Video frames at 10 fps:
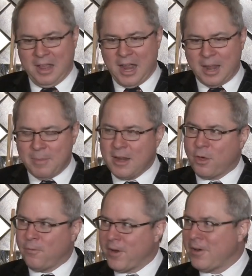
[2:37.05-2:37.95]
And I made
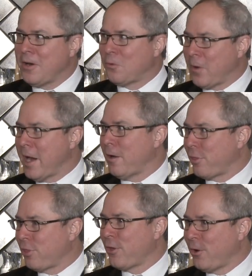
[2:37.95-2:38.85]
a very rare
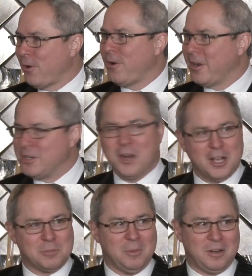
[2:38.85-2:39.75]
third
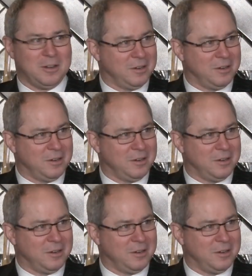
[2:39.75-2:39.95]
adjustment